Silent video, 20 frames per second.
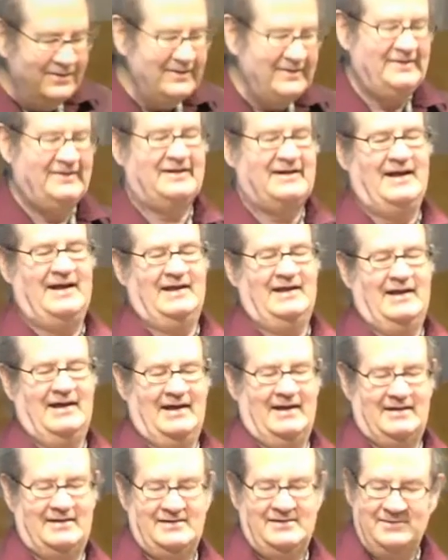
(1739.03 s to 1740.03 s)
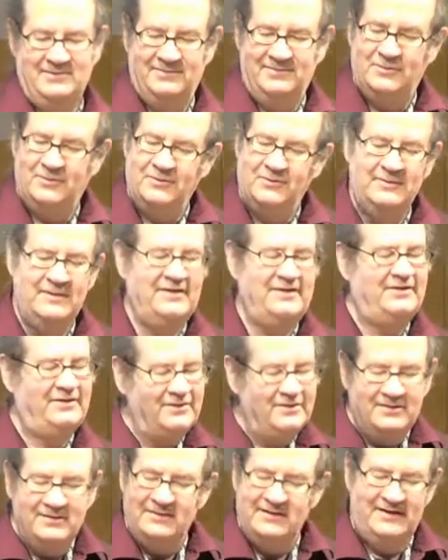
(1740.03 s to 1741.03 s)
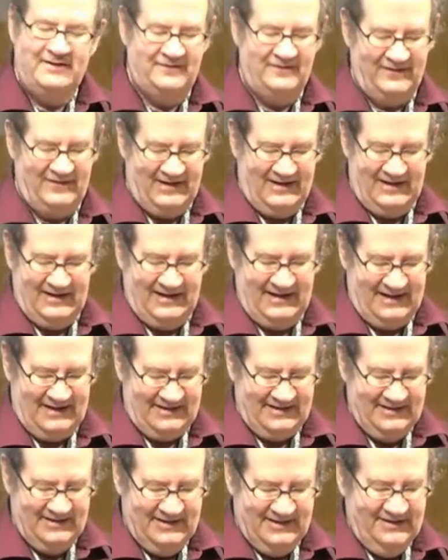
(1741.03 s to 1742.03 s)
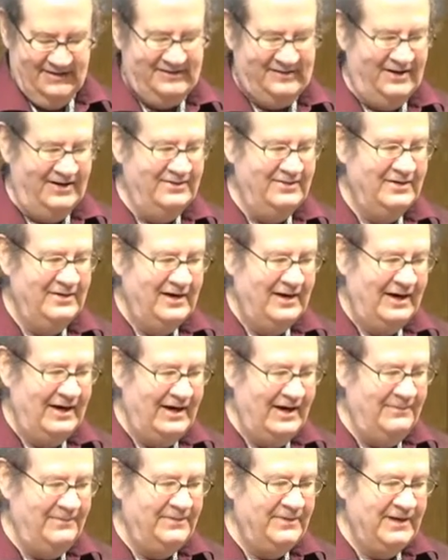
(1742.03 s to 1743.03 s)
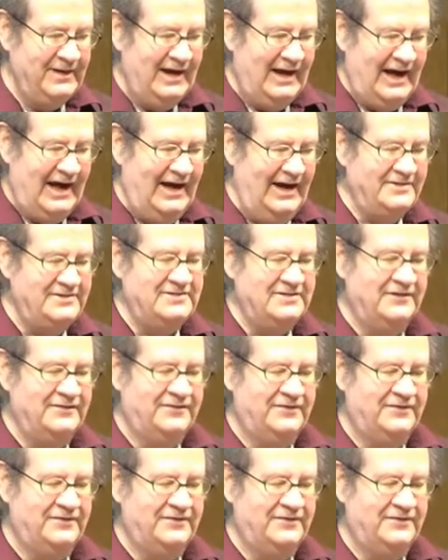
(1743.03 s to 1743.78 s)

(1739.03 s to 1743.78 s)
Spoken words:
always get that. You will almost always find that. So how to